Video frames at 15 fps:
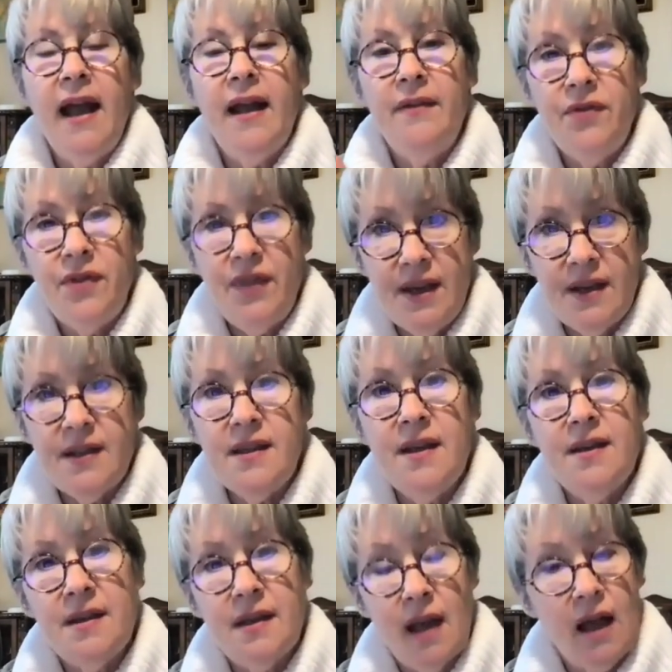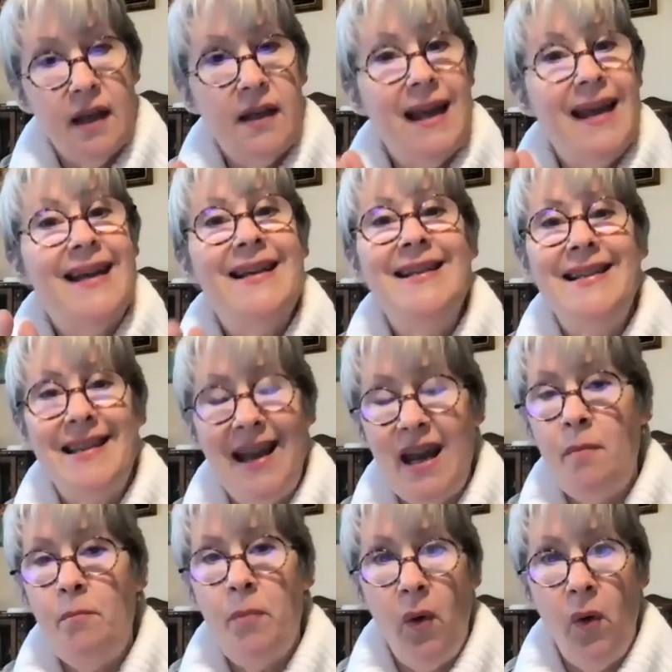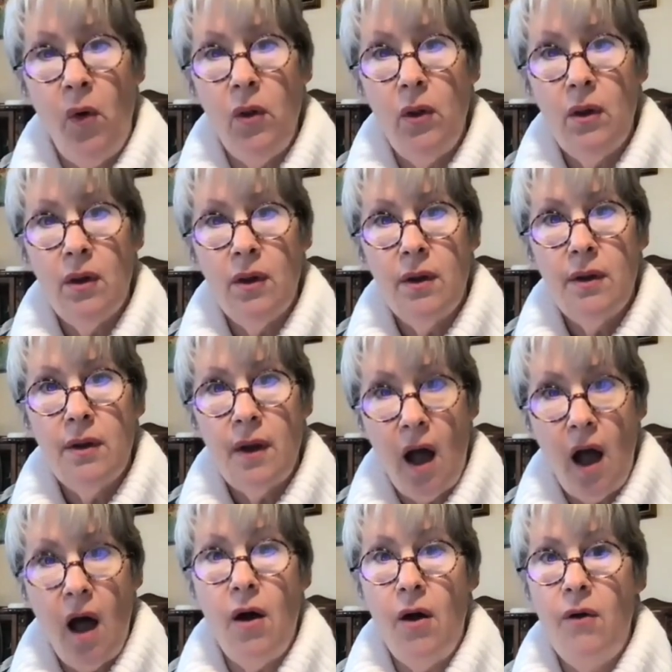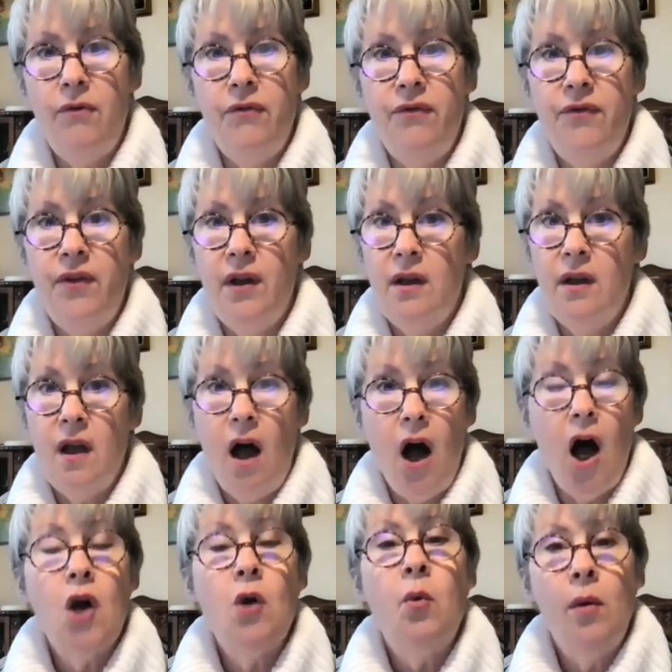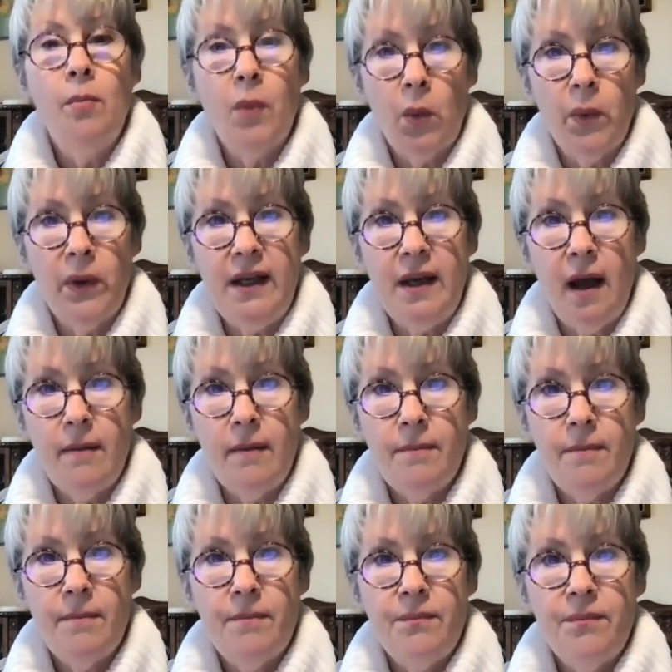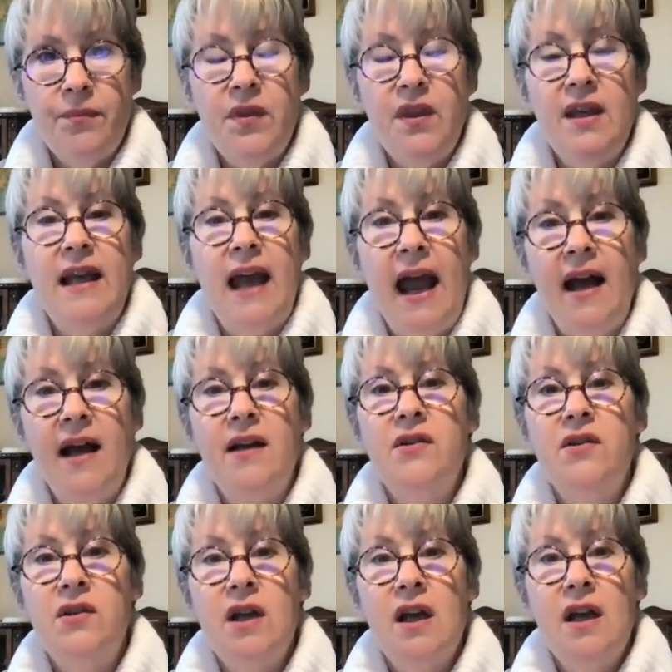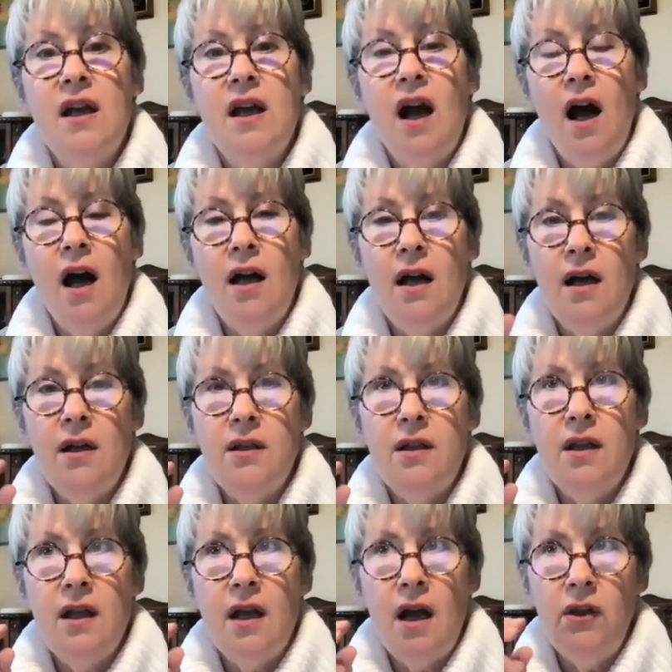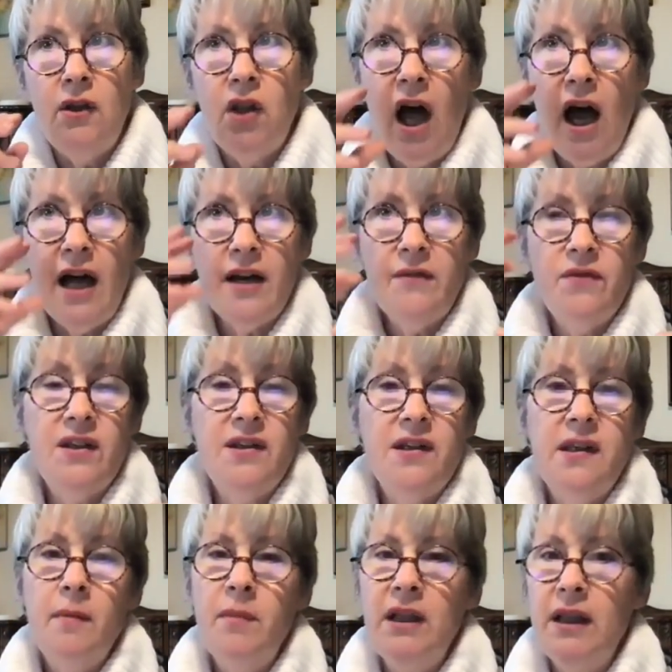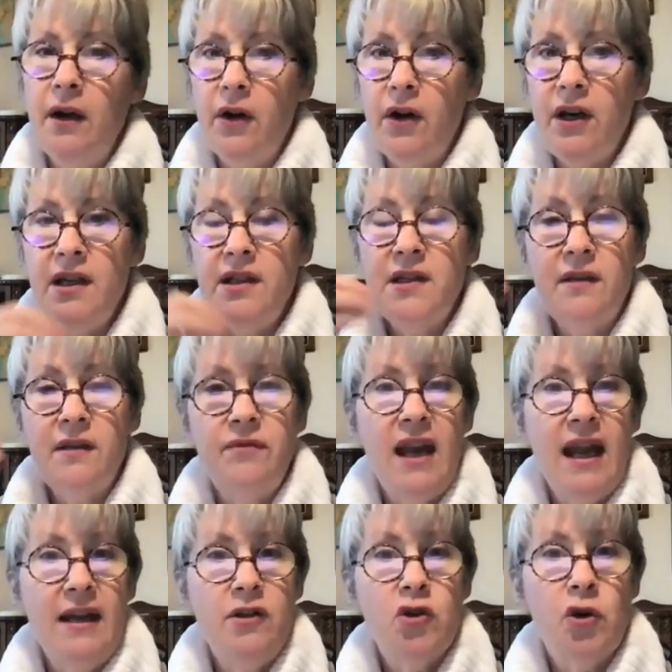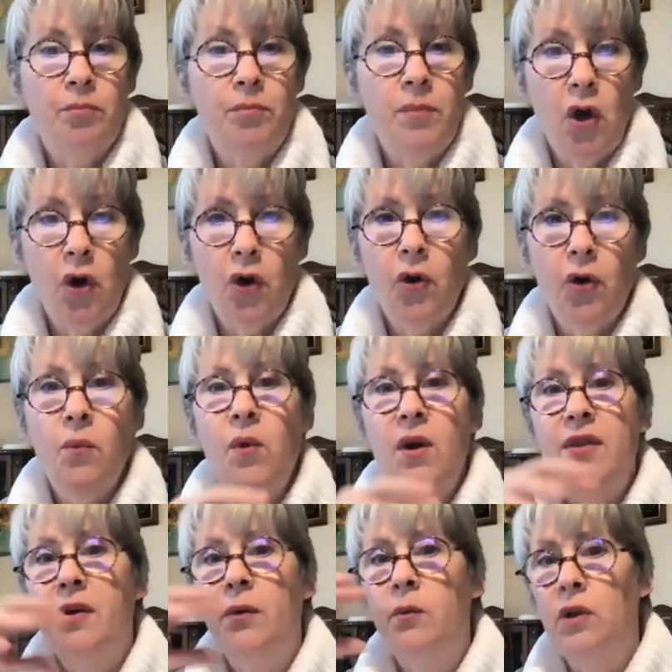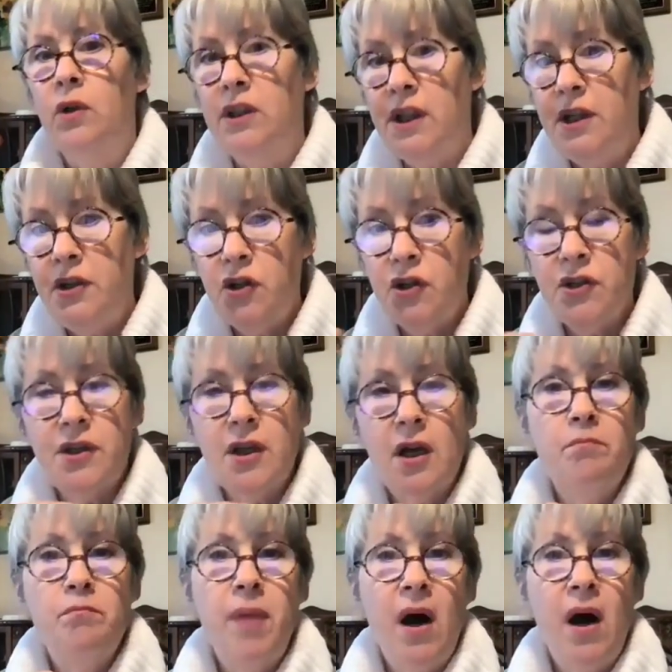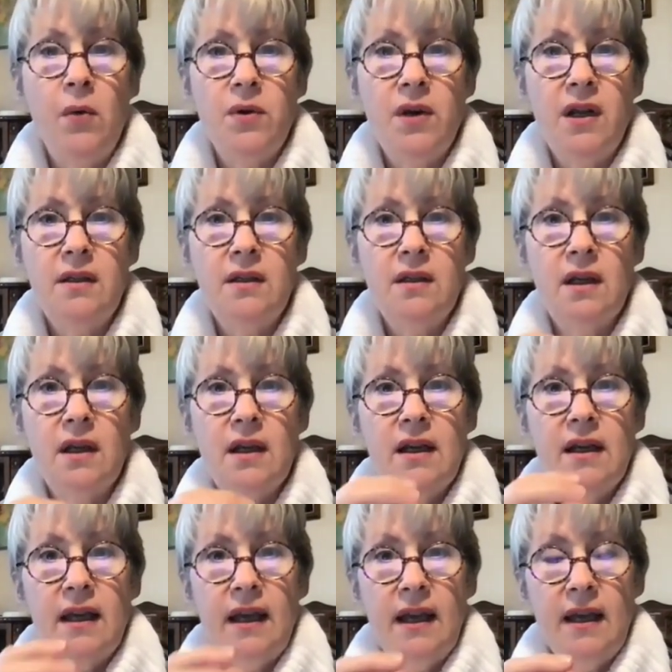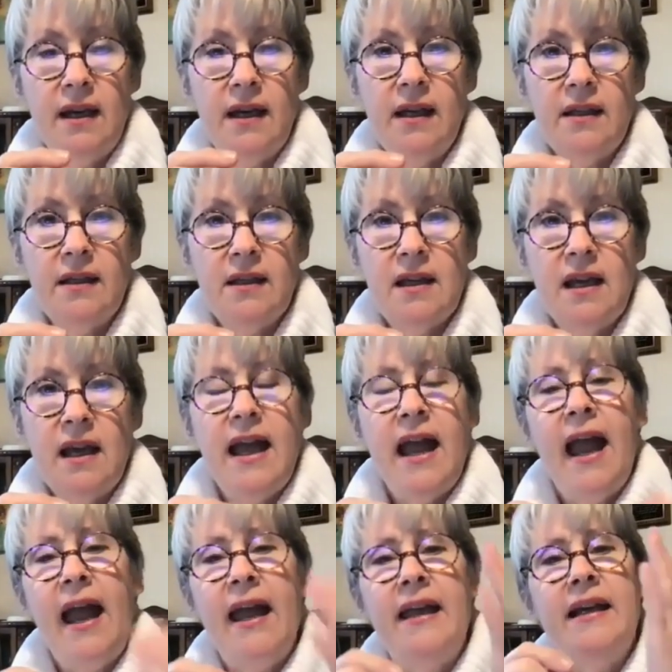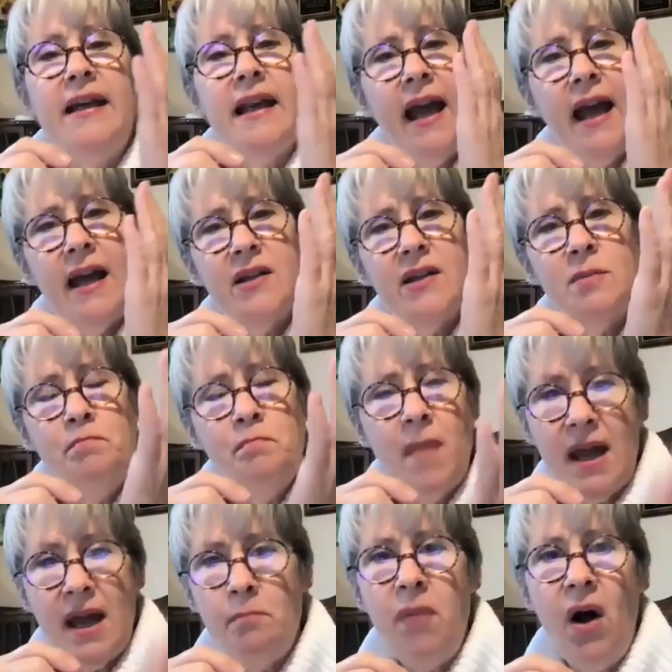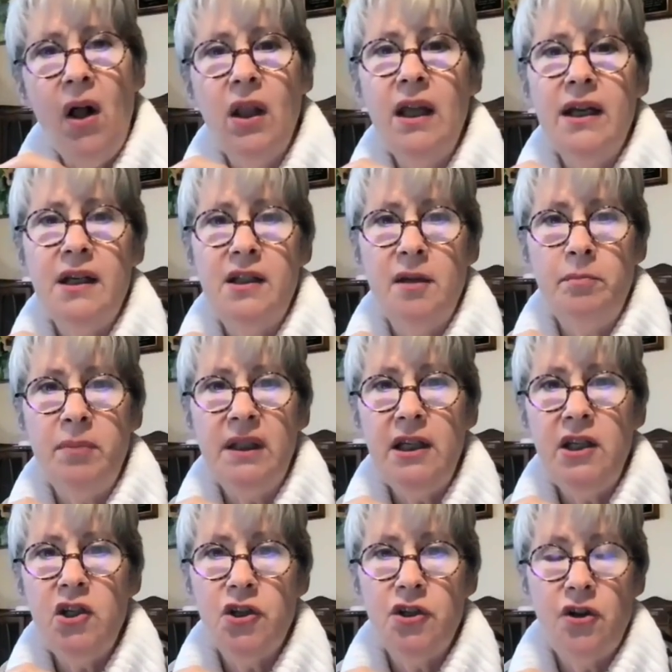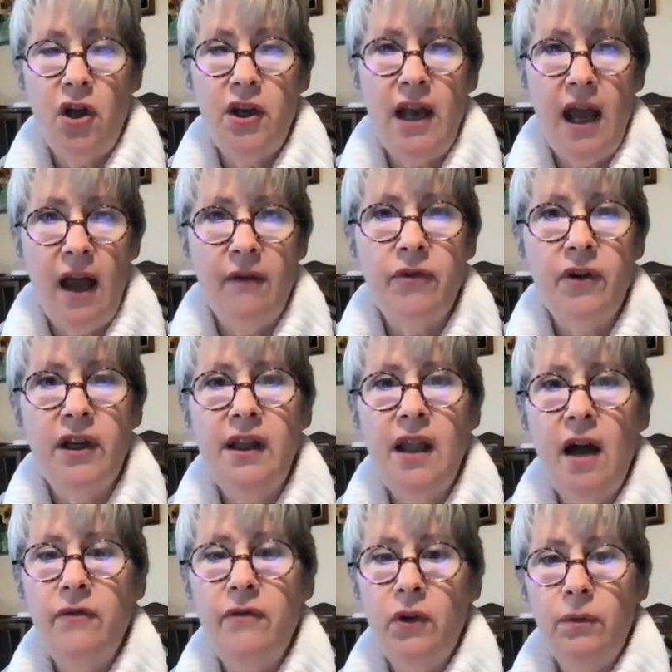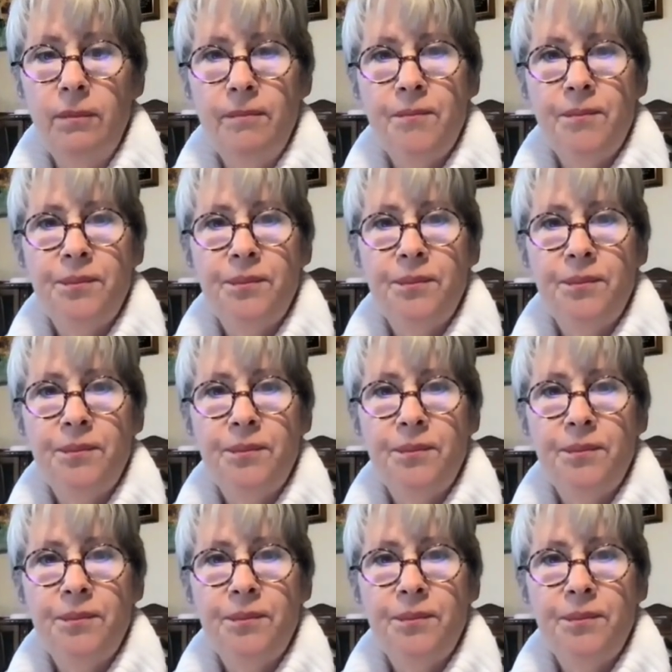And this is an example of Aqua Marina that has a lot of the similarities of Nature Mirror with a religious component in it, and it has metabolic depletion on every level.